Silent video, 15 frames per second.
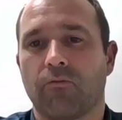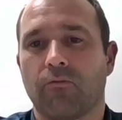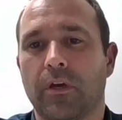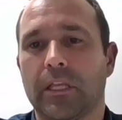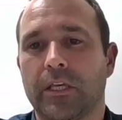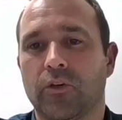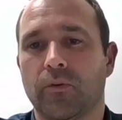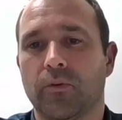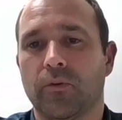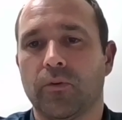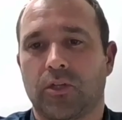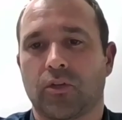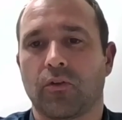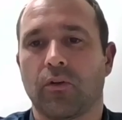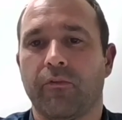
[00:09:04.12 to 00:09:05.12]
a really good
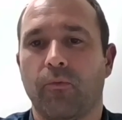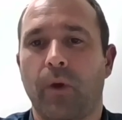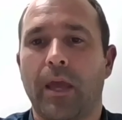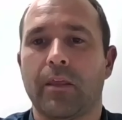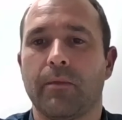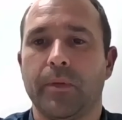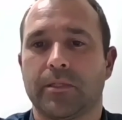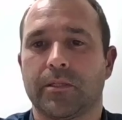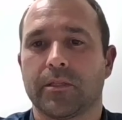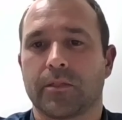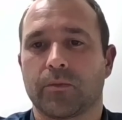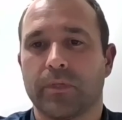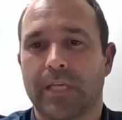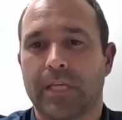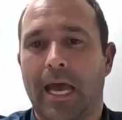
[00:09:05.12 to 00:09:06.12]
picture of where the
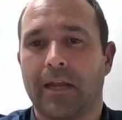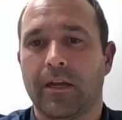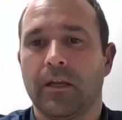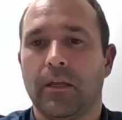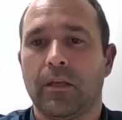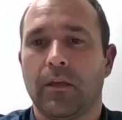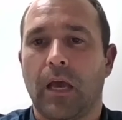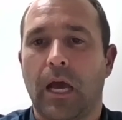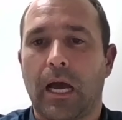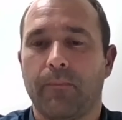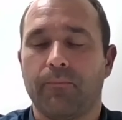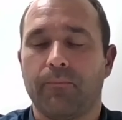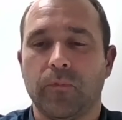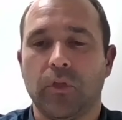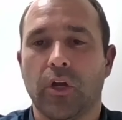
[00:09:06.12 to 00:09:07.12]
business was at,
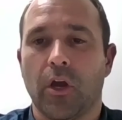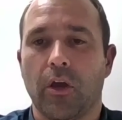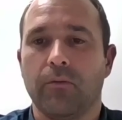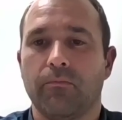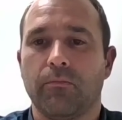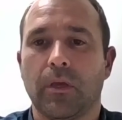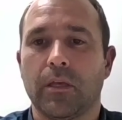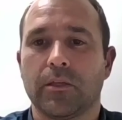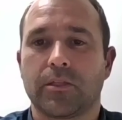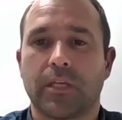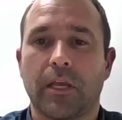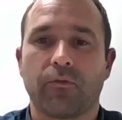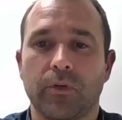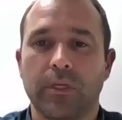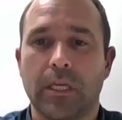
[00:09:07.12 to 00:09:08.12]

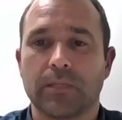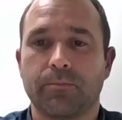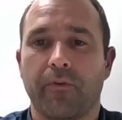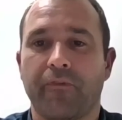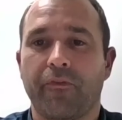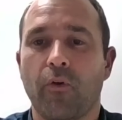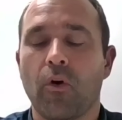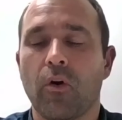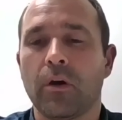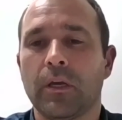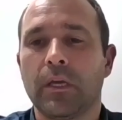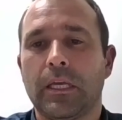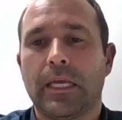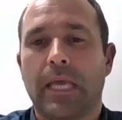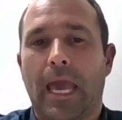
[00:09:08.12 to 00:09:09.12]
several years before,
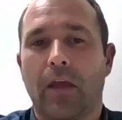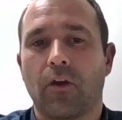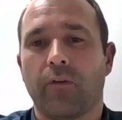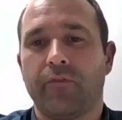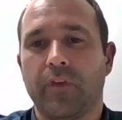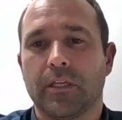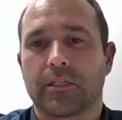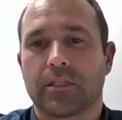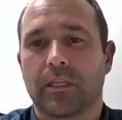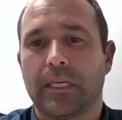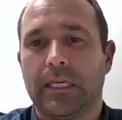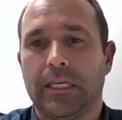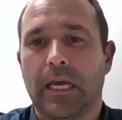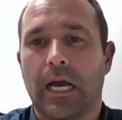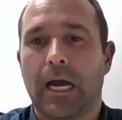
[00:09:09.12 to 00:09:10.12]
and
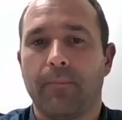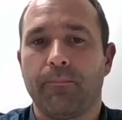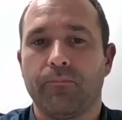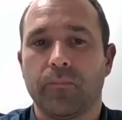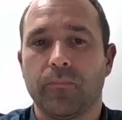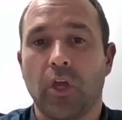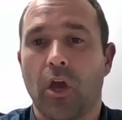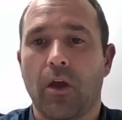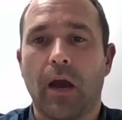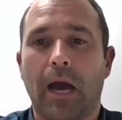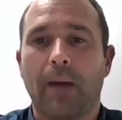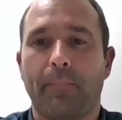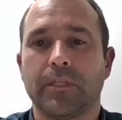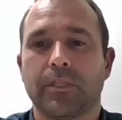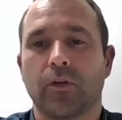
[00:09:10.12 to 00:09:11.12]
obviously,
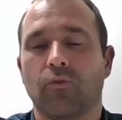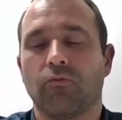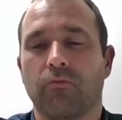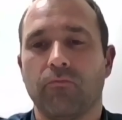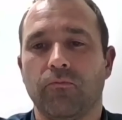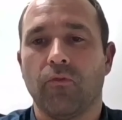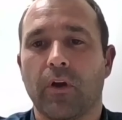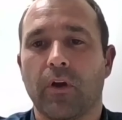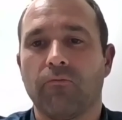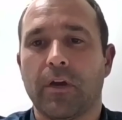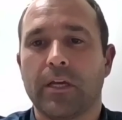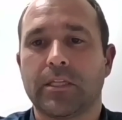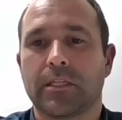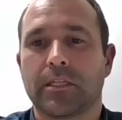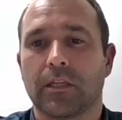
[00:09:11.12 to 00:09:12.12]
up until
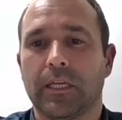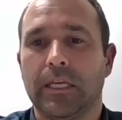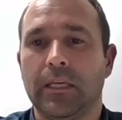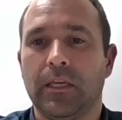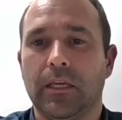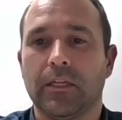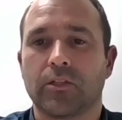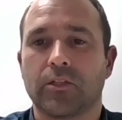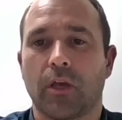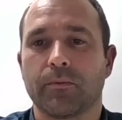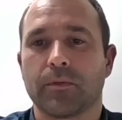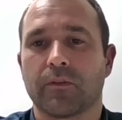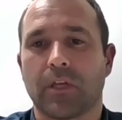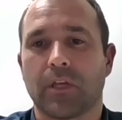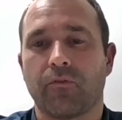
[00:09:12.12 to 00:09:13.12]
recently in
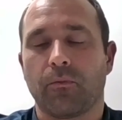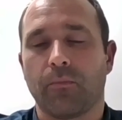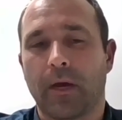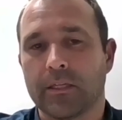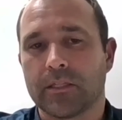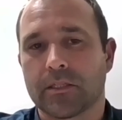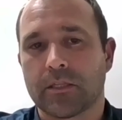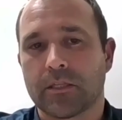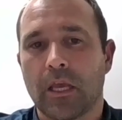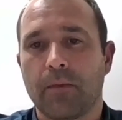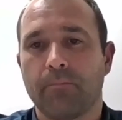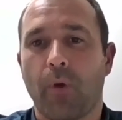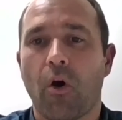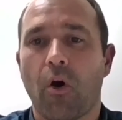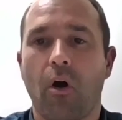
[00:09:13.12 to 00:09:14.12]
terms of several months
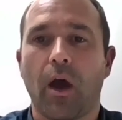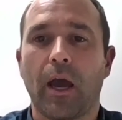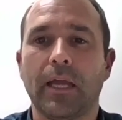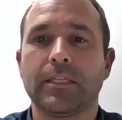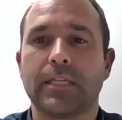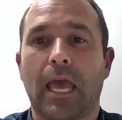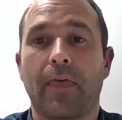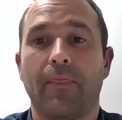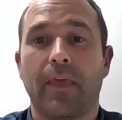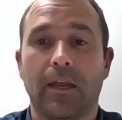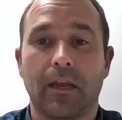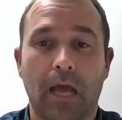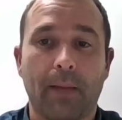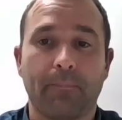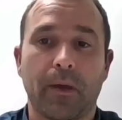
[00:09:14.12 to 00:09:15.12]
behind, and
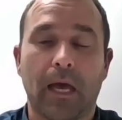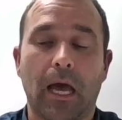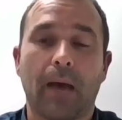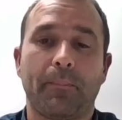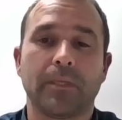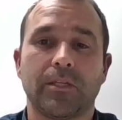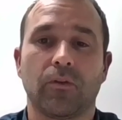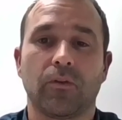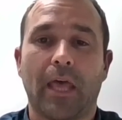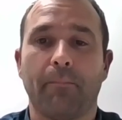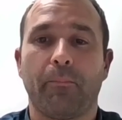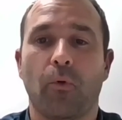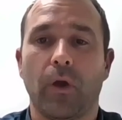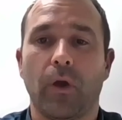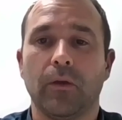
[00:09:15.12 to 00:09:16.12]
then up until
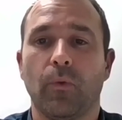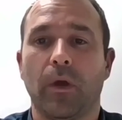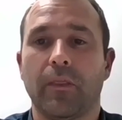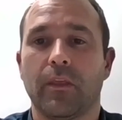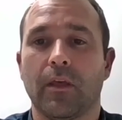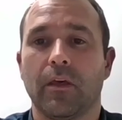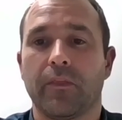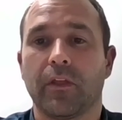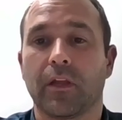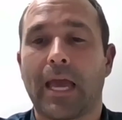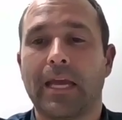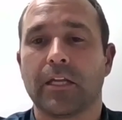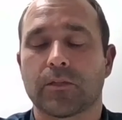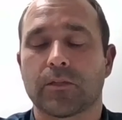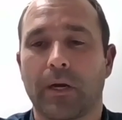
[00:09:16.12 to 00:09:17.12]
that point when the
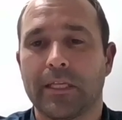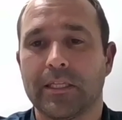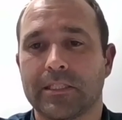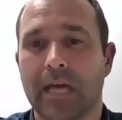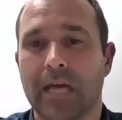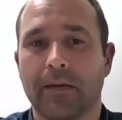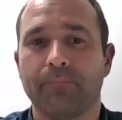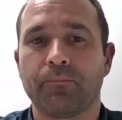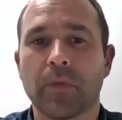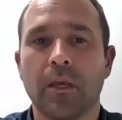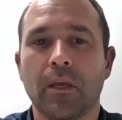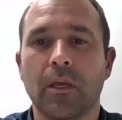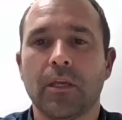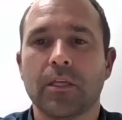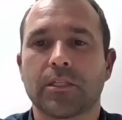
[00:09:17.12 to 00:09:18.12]
latest one is done.
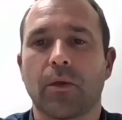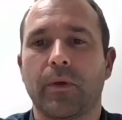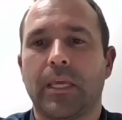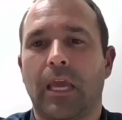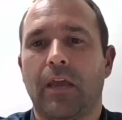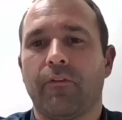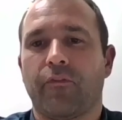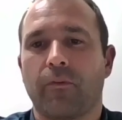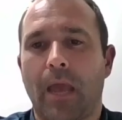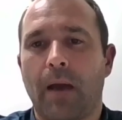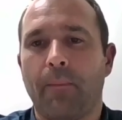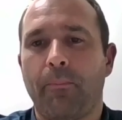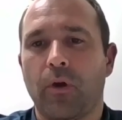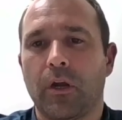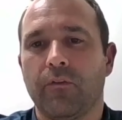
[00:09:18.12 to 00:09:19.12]
So again, from
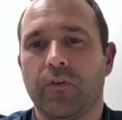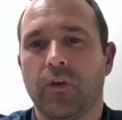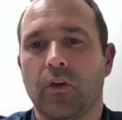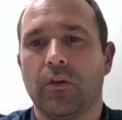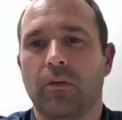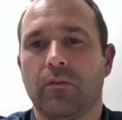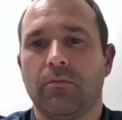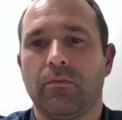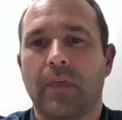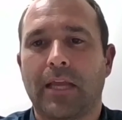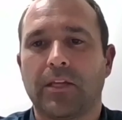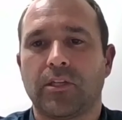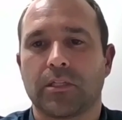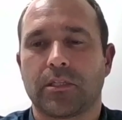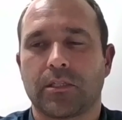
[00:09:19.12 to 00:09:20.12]
our point of view,
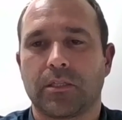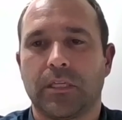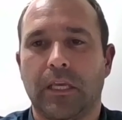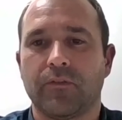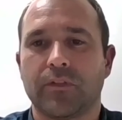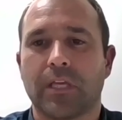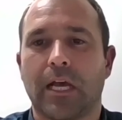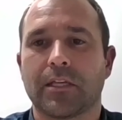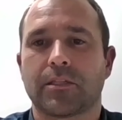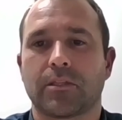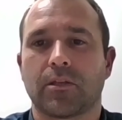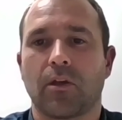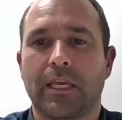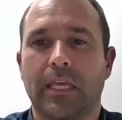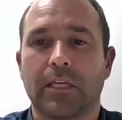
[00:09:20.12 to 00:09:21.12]
that just gives
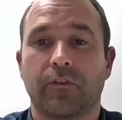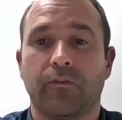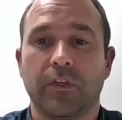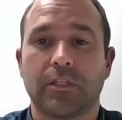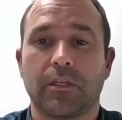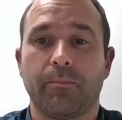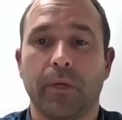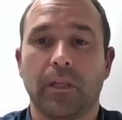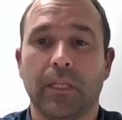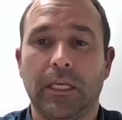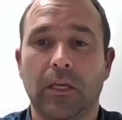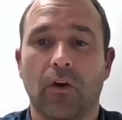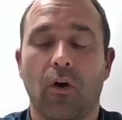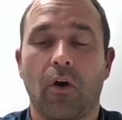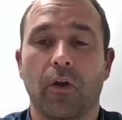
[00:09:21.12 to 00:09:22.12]
us, I guess,
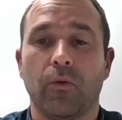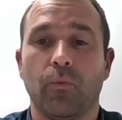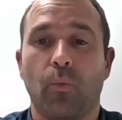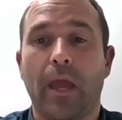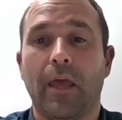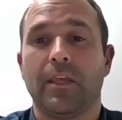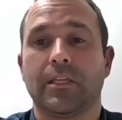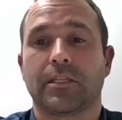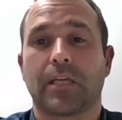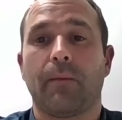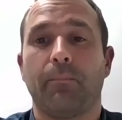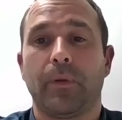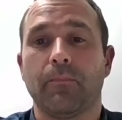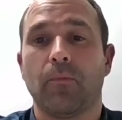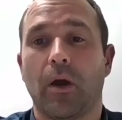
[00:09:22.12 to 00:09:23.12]
visibility on where this
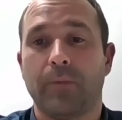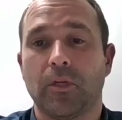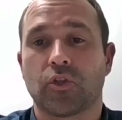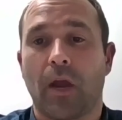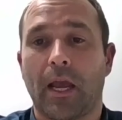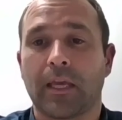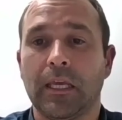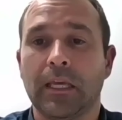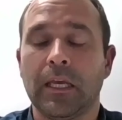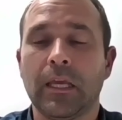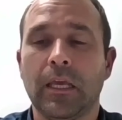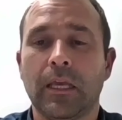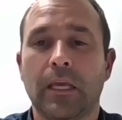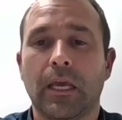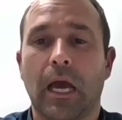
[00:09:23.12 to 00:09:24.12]
company might be tracking,
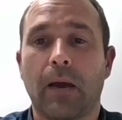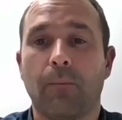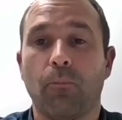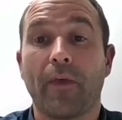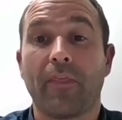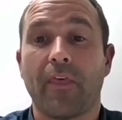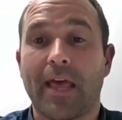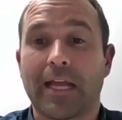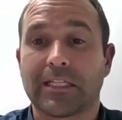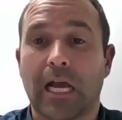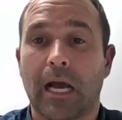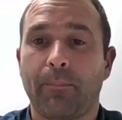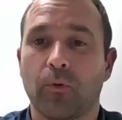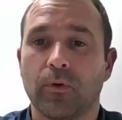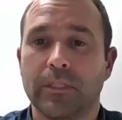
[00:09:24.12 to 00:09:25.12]
whether that's
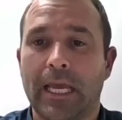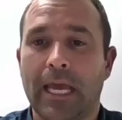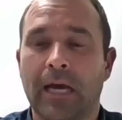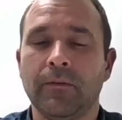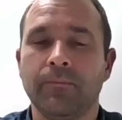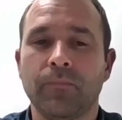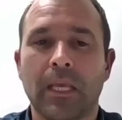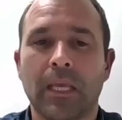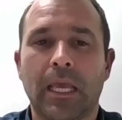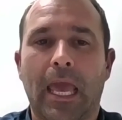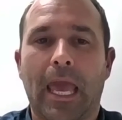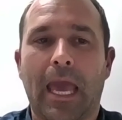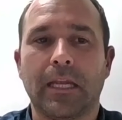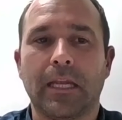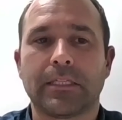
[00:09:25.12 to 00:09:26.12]
up or down.
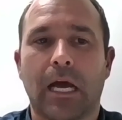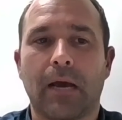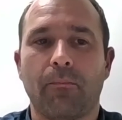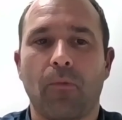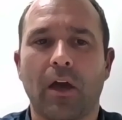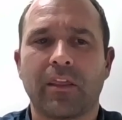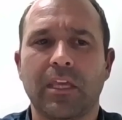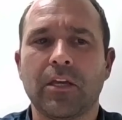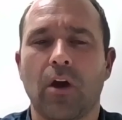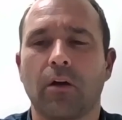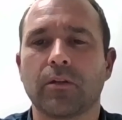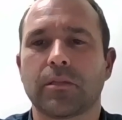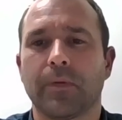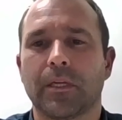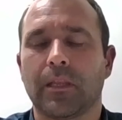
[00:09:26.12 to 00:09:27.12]
And I think
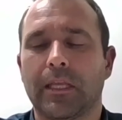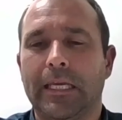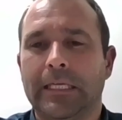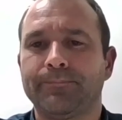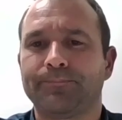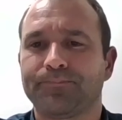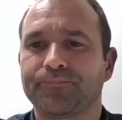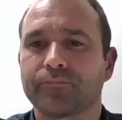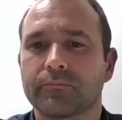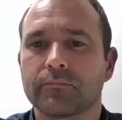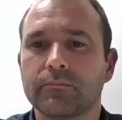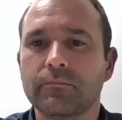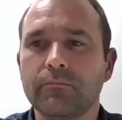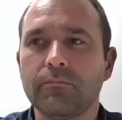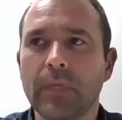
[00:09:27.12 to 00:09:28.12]
ultimately,
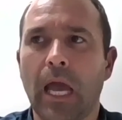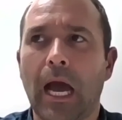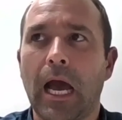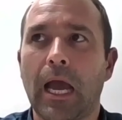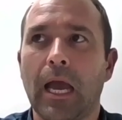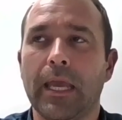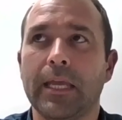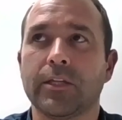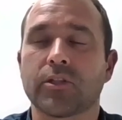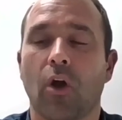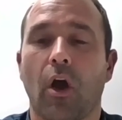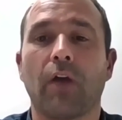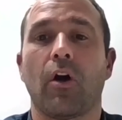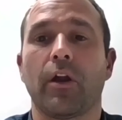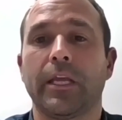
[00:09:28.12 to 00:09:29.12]
it's
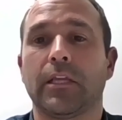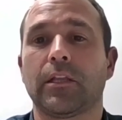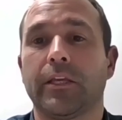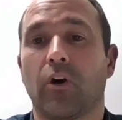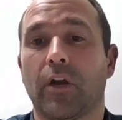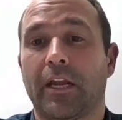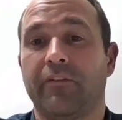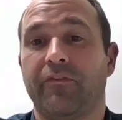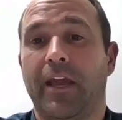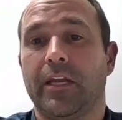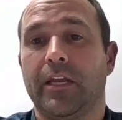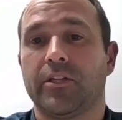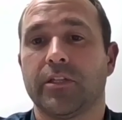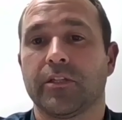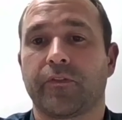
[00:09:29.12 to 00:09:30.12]
ironically got
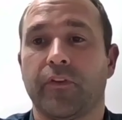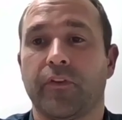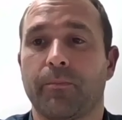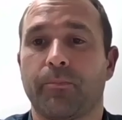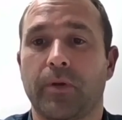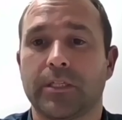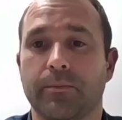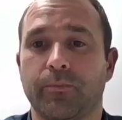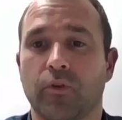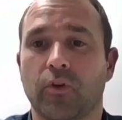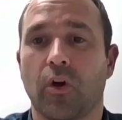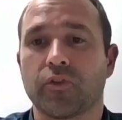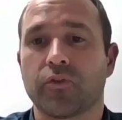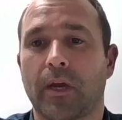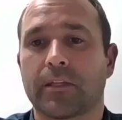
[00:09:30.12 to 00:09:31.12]
advantages for the principal
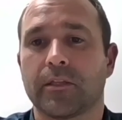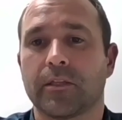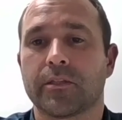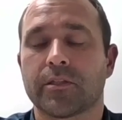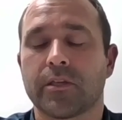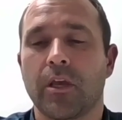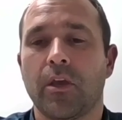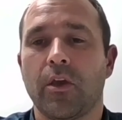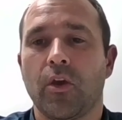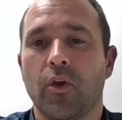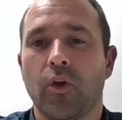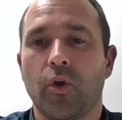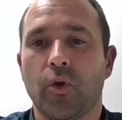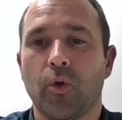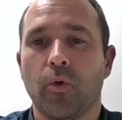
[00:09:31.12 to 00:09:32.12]
contractors
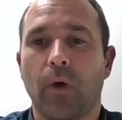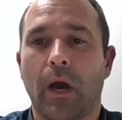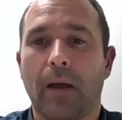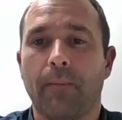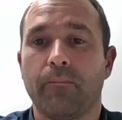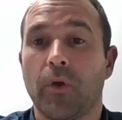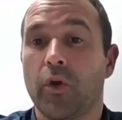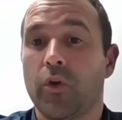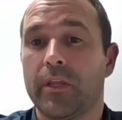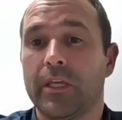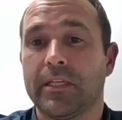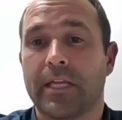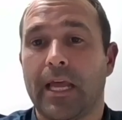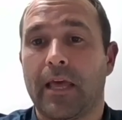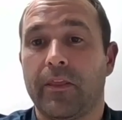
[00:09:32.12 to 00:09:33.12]
who
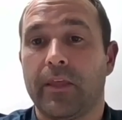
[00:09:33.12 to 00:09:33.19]
these